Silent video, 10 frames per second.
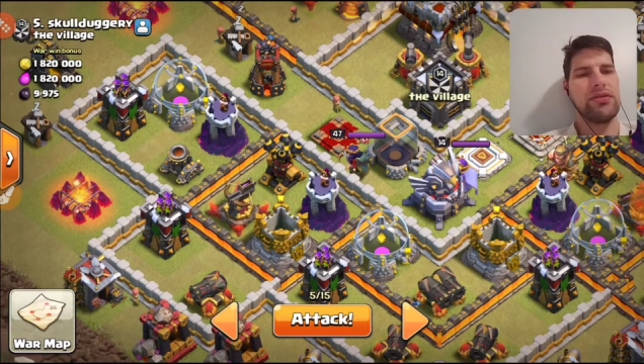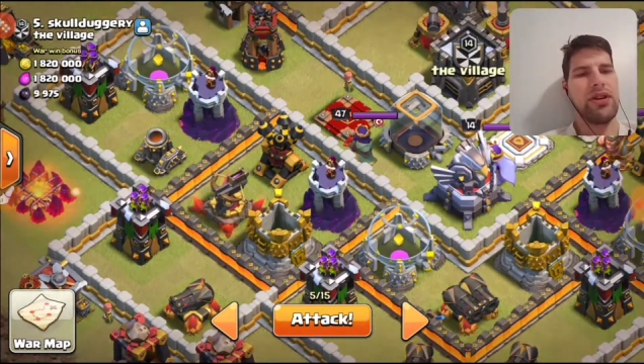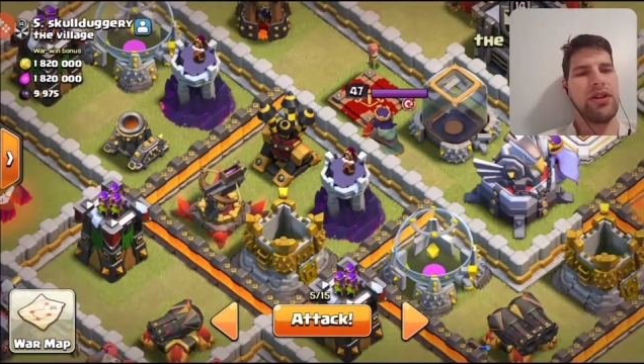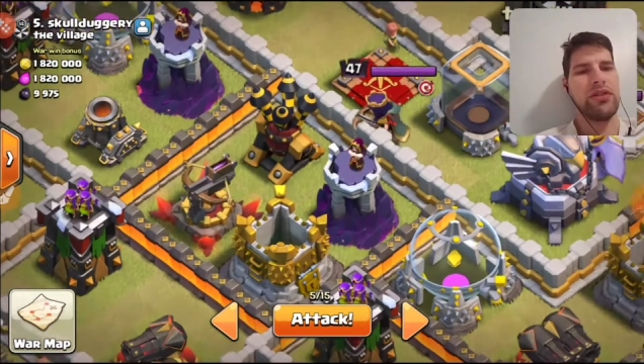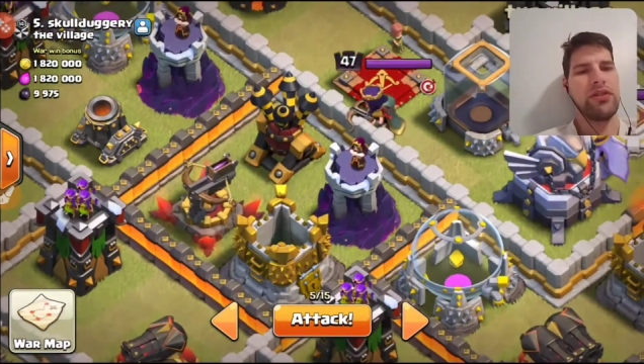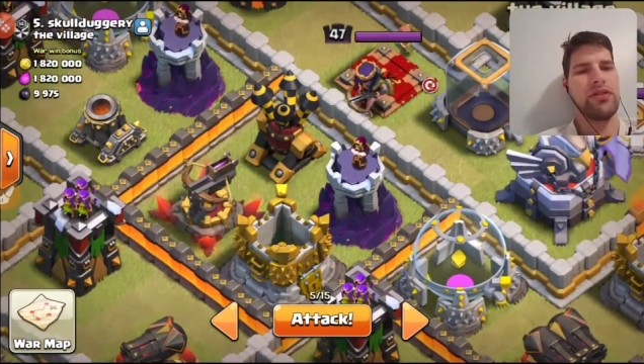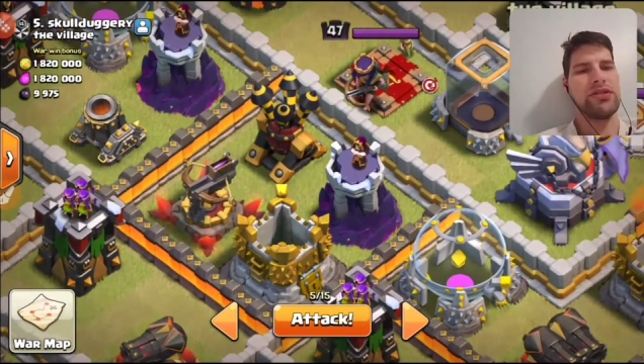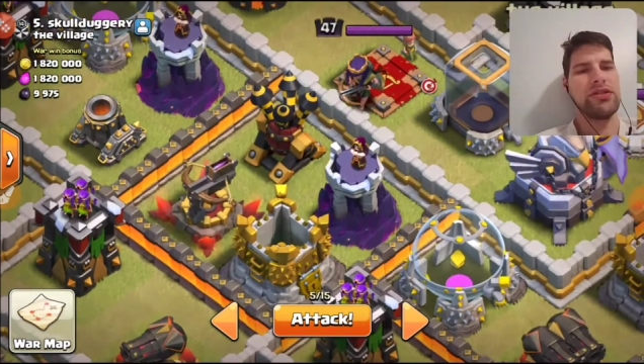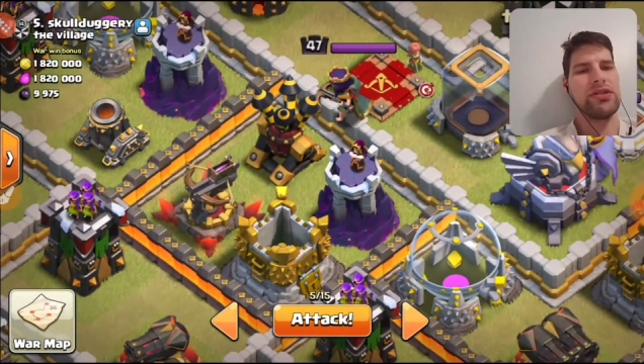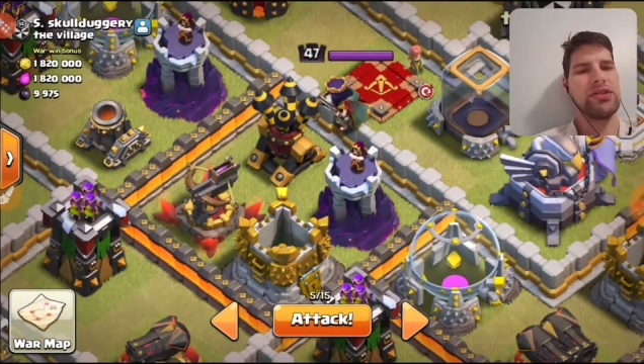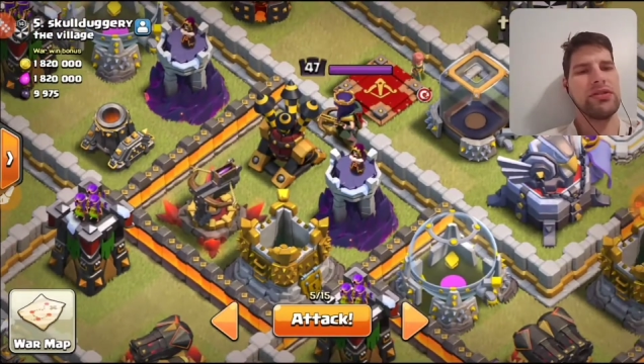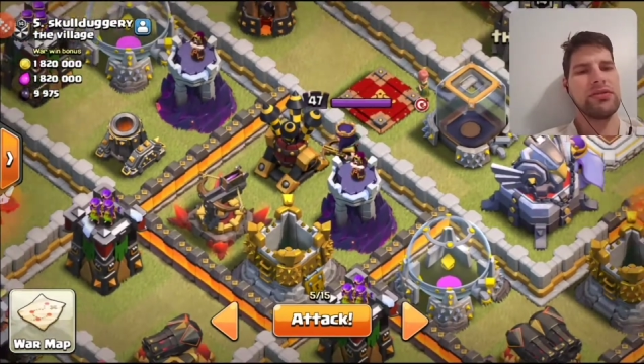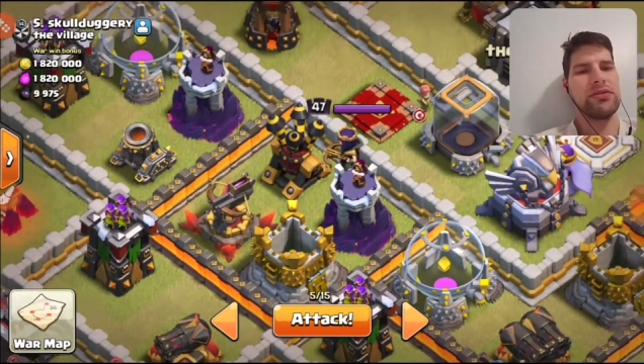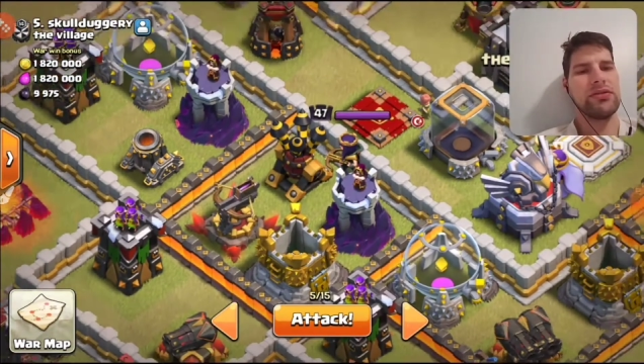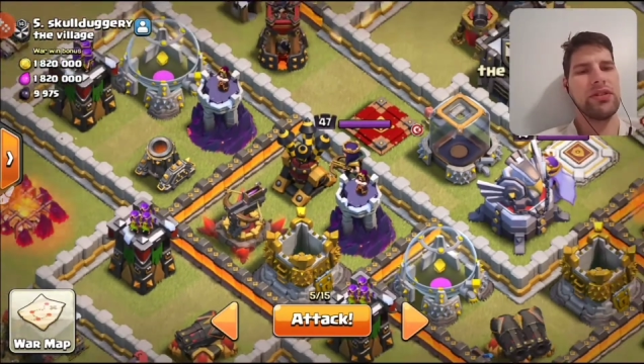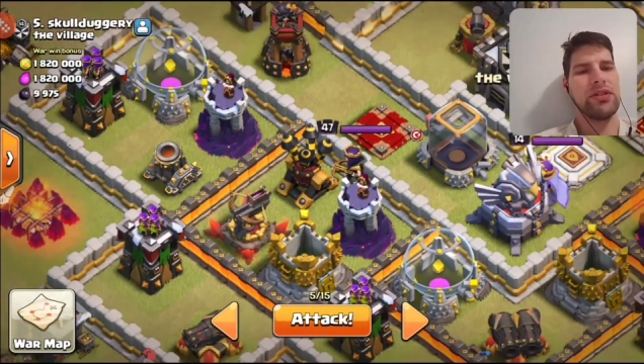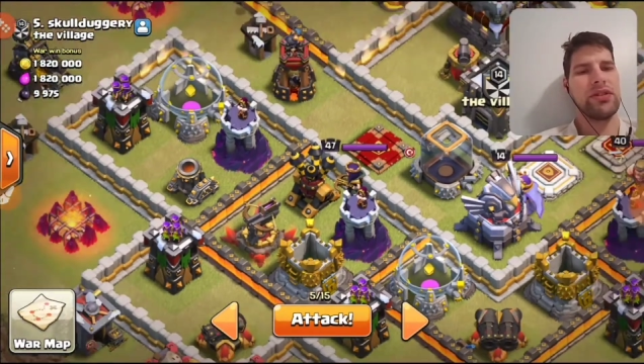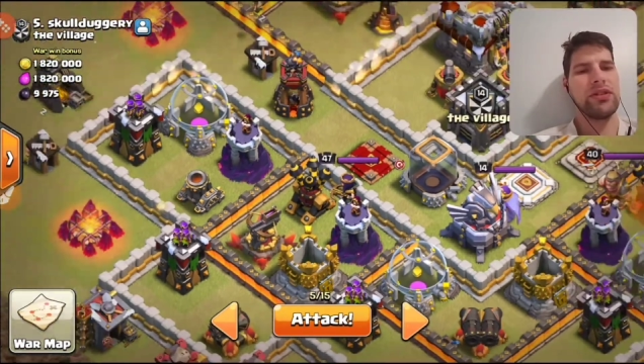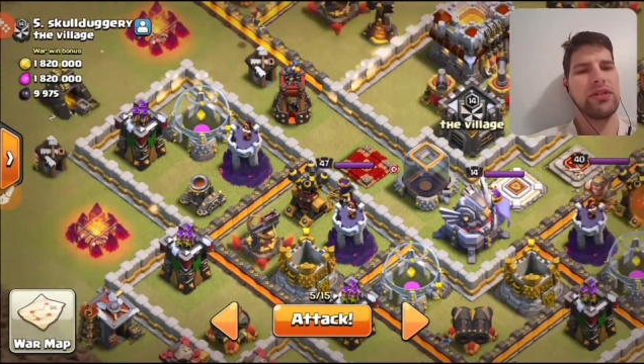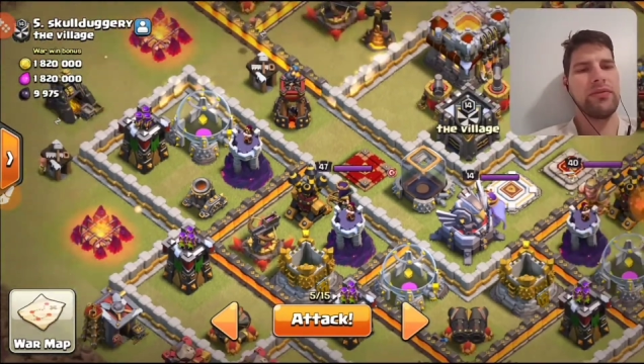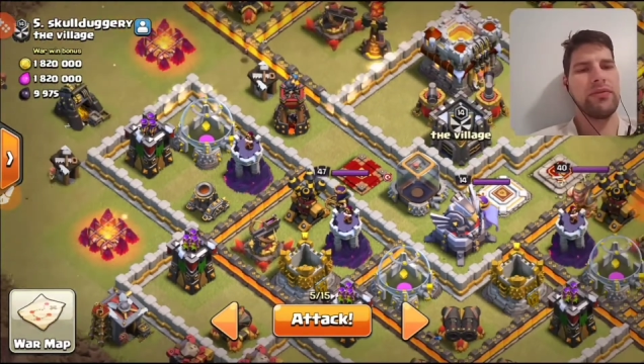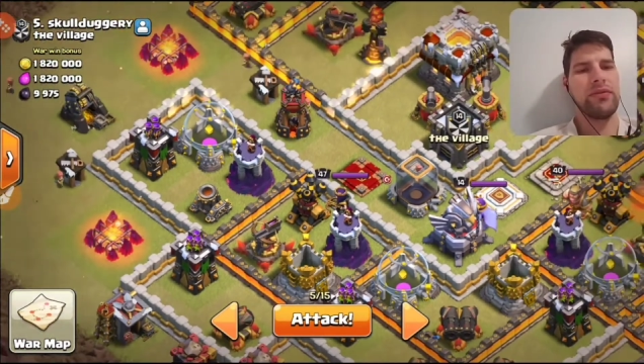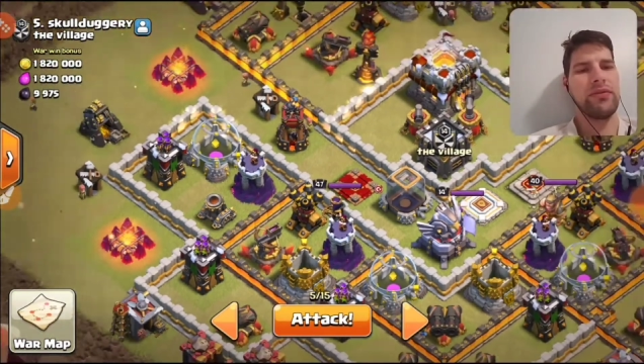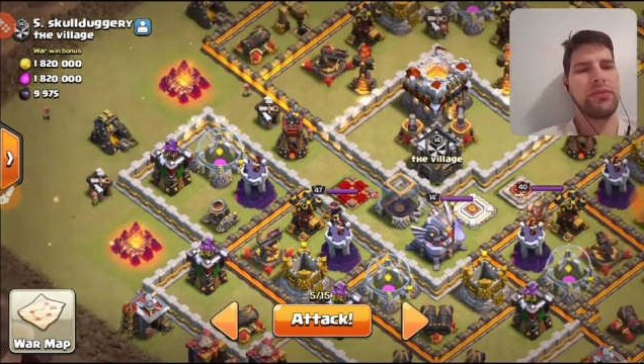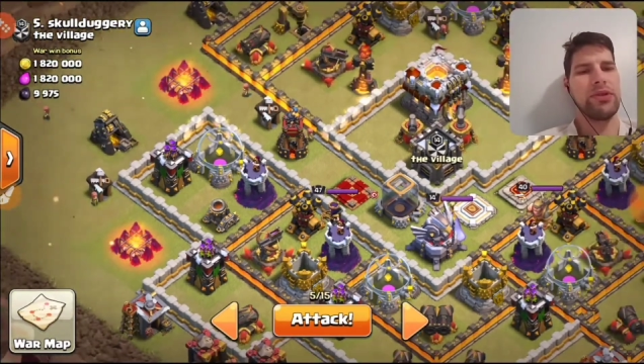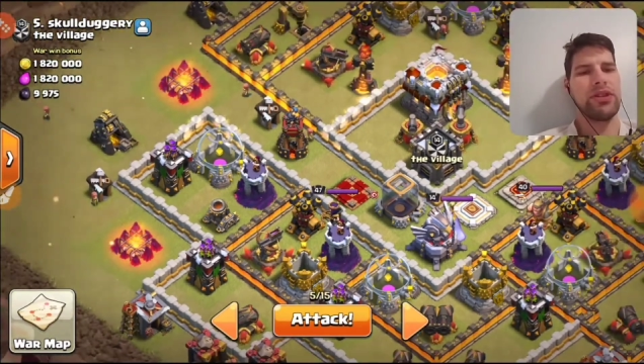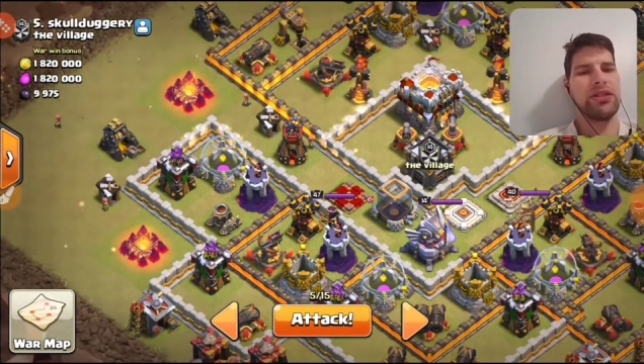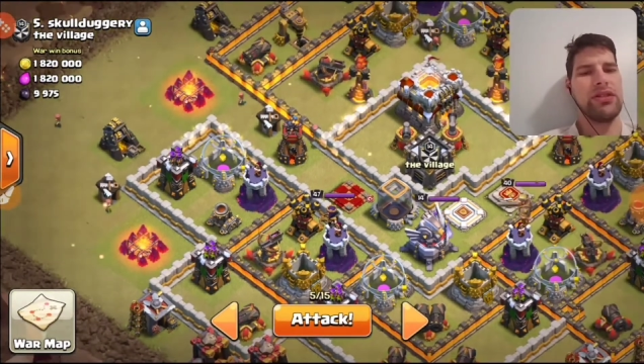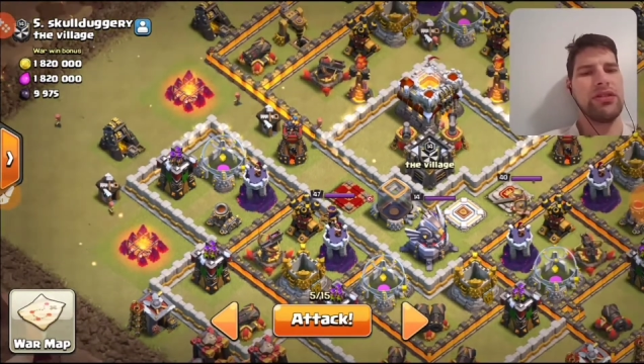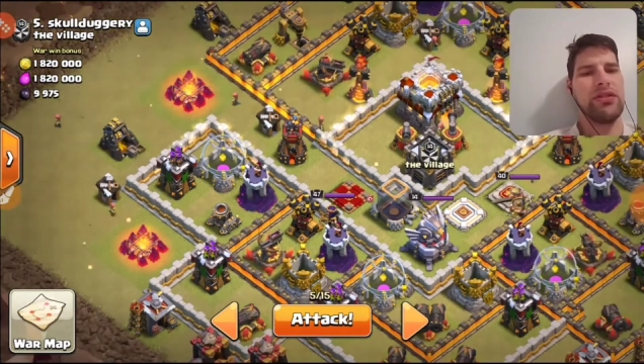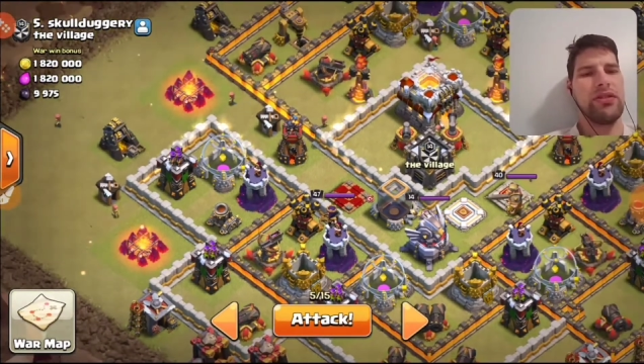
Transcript: air defenses are very protected.